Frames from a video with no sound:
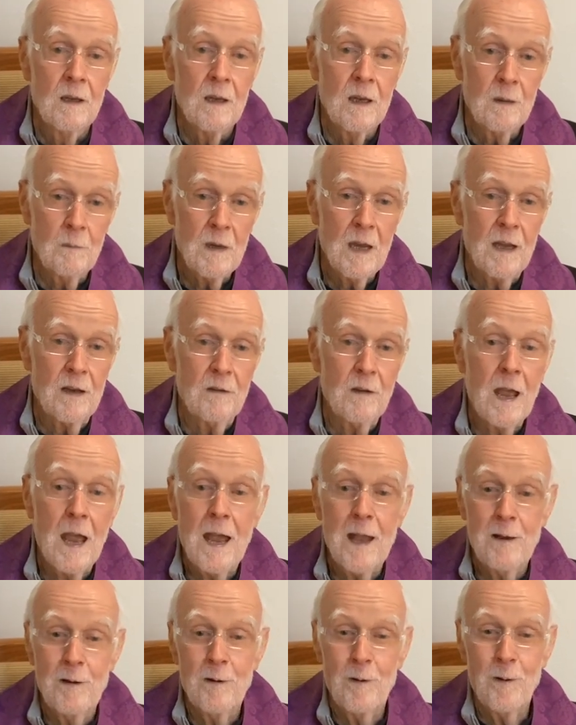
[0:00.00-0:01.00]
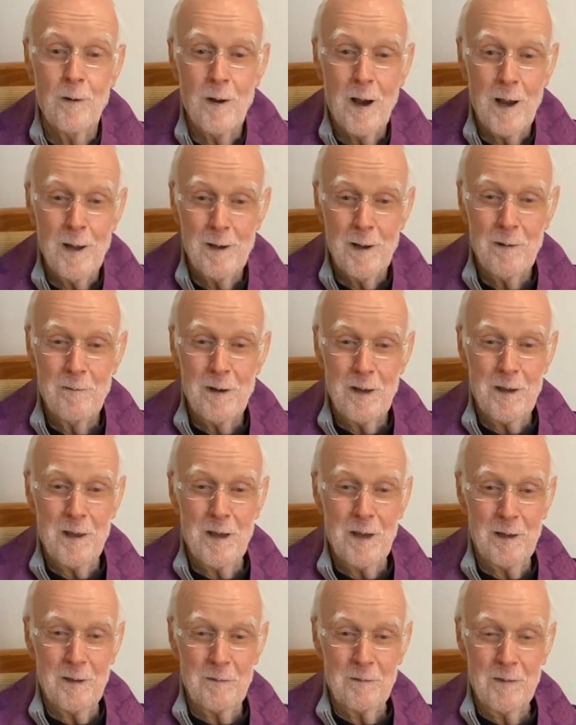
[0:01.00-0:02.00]
Amen. And oh, a lovely
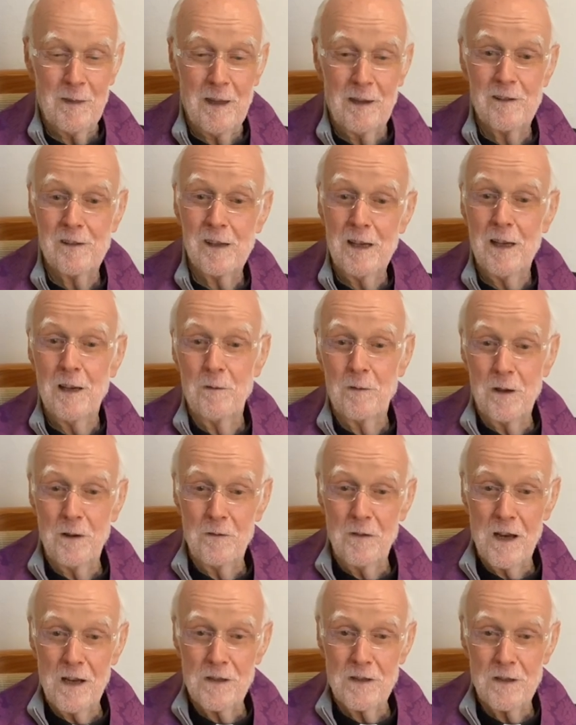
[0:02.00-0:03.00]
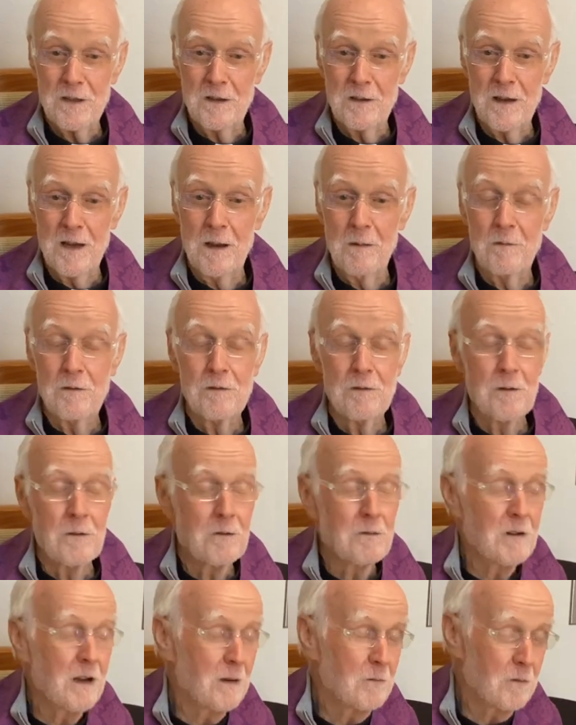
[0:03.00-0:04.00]
thing, the seal of confession. I'm so
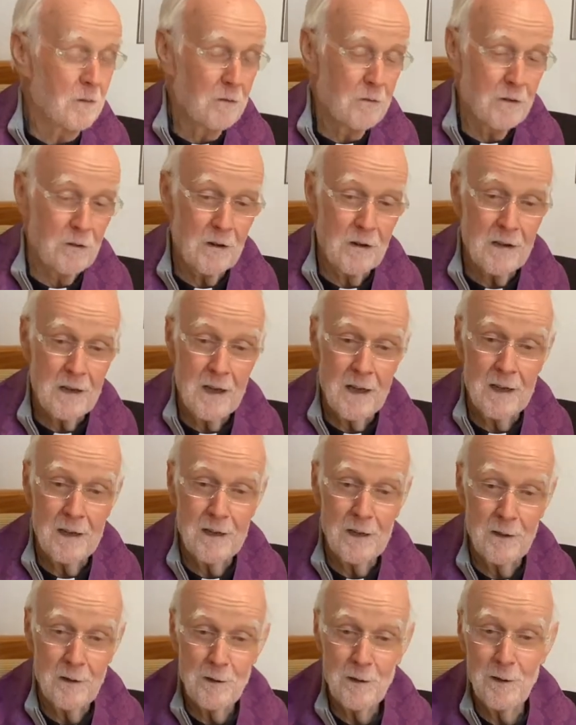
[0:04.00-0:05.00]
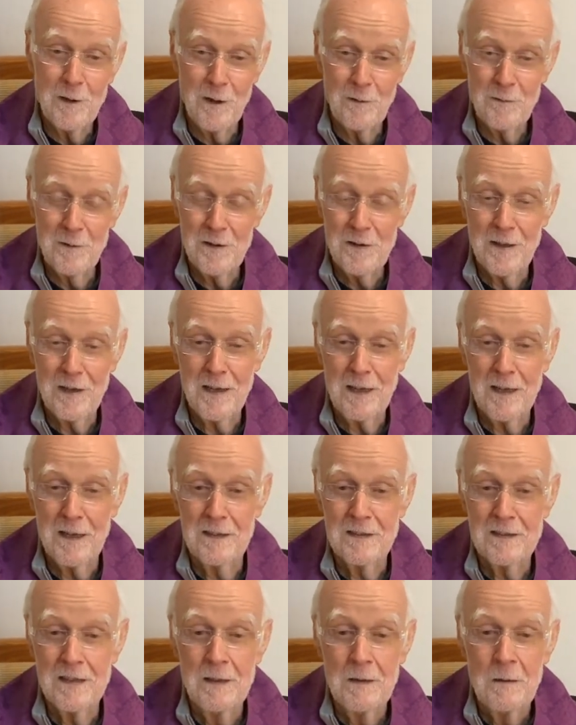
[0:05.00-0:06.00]
grateful for it. And the other lovely thing
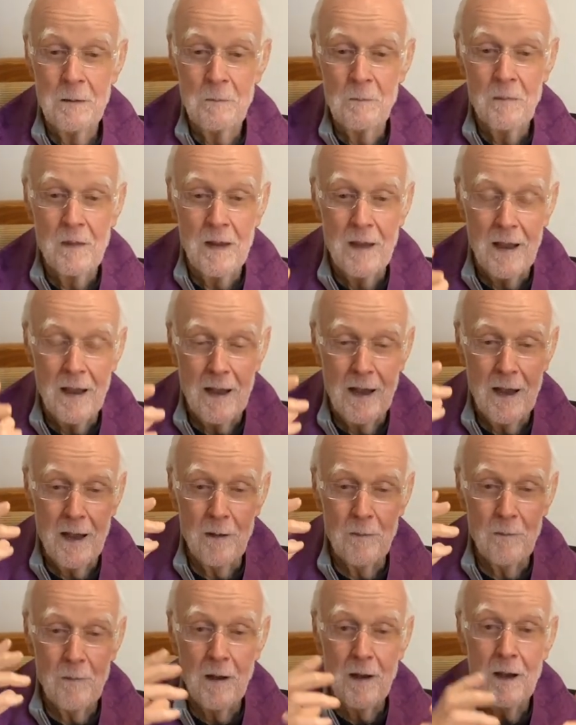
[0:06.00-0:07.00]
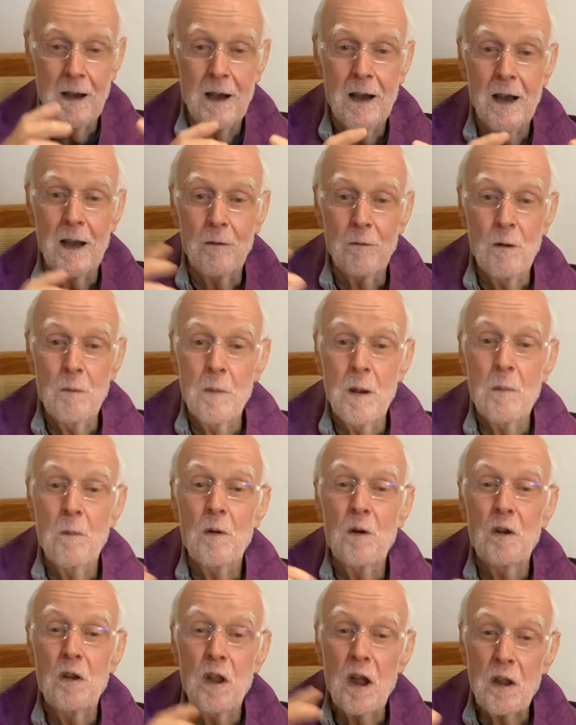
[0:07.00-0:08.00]
is, um, I
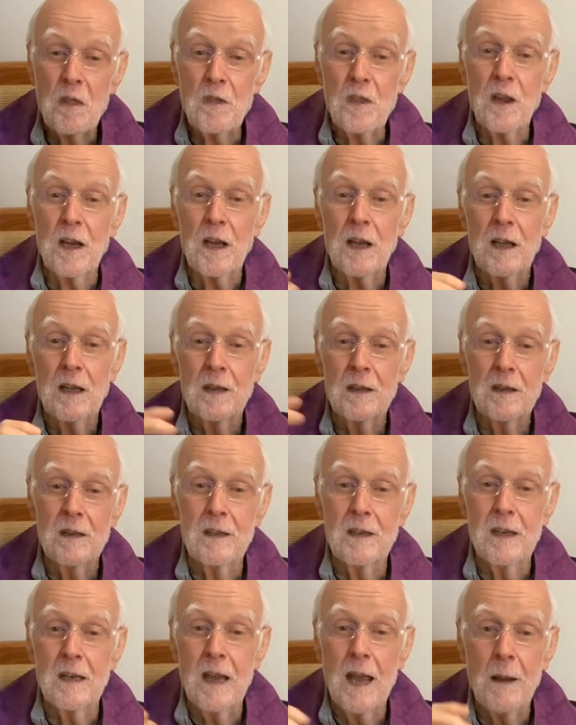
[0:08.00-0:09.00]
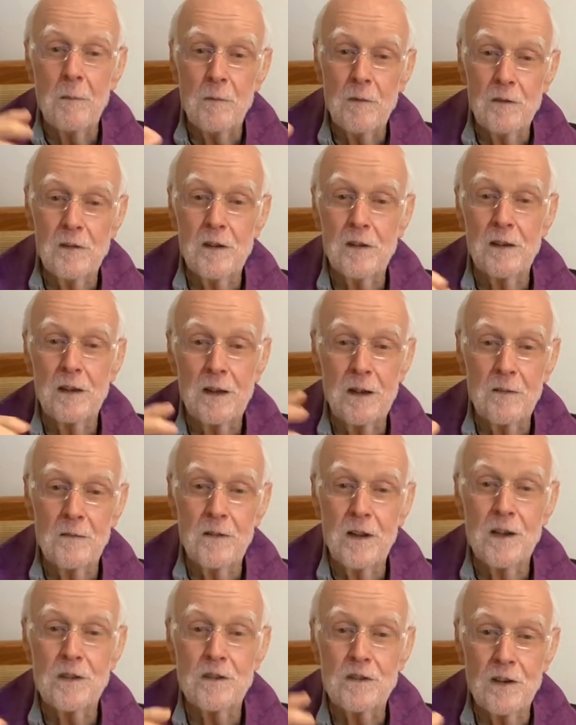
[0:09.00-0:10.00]
remember nothing that happens in the
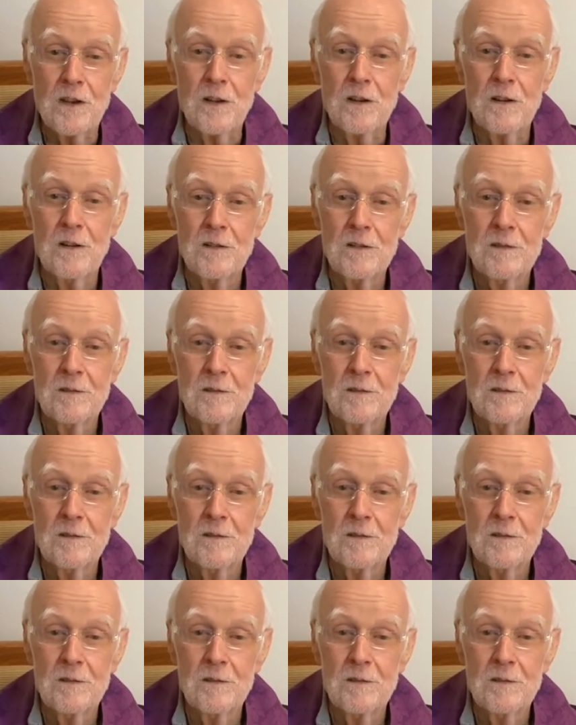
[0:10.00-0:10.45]
confessional.